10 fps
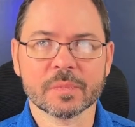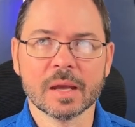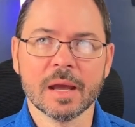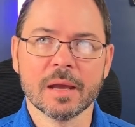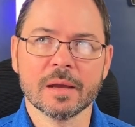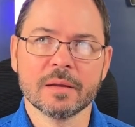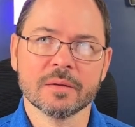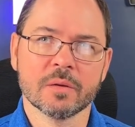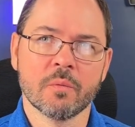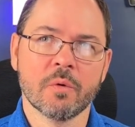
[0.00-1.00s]

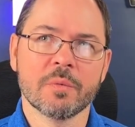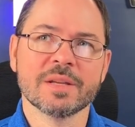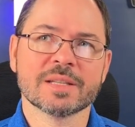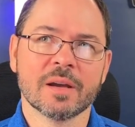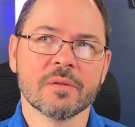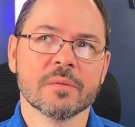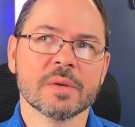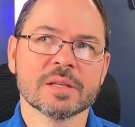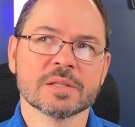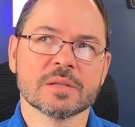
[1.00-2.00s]
and what we tell them
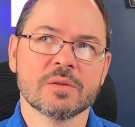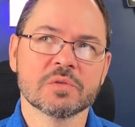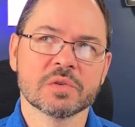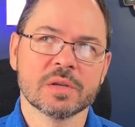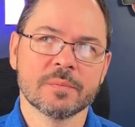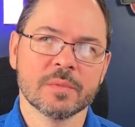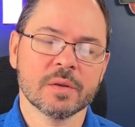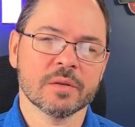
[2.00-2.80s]
is usually